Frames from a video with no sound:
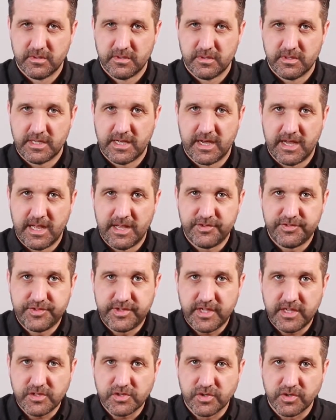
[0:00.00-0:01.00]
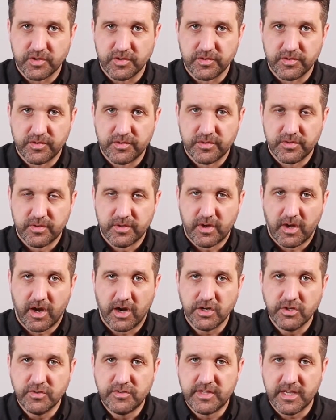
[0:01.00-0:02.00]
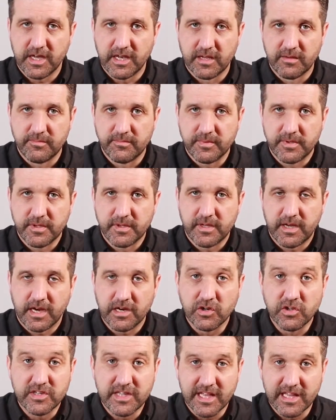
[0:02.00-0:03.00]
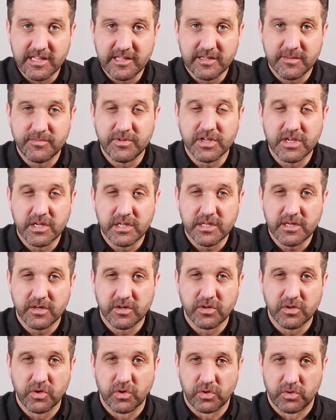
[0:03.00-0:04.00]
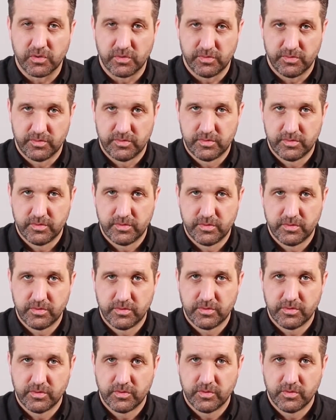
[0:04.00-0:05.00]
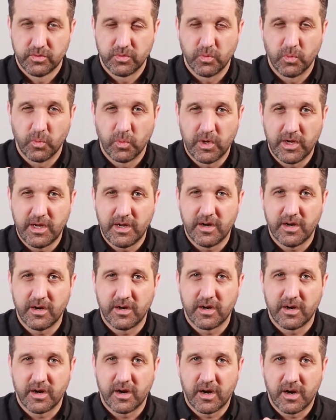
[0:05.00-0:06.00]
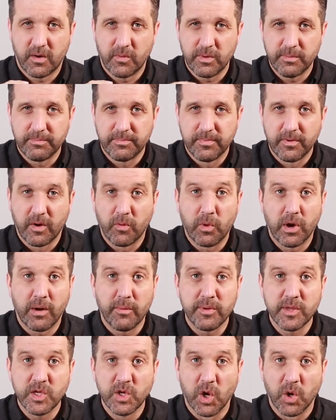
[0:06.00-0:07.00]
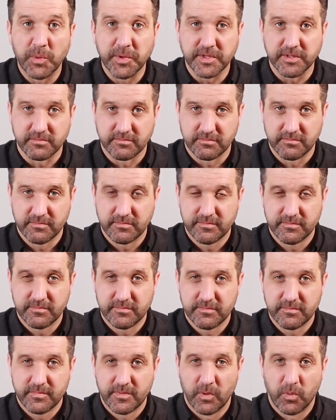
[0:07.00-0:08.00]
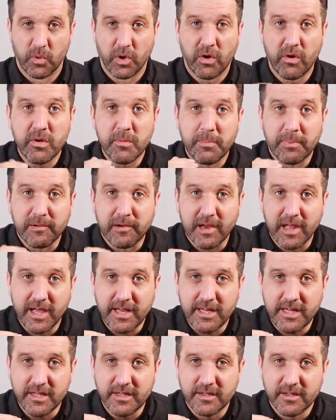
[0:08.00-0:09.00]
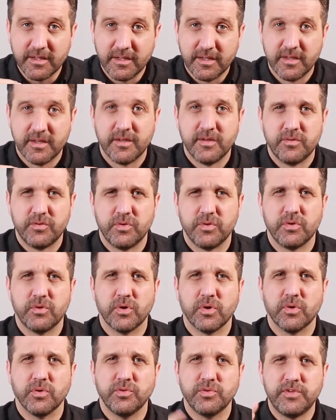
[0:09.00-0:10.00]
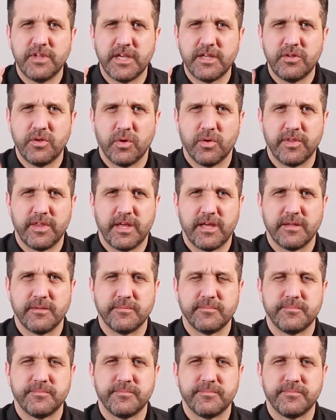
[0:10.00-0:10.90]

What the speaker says: Now, as teachers, are you telling them the clear goal? Where are we going? Where are we planning to go? Do they know that?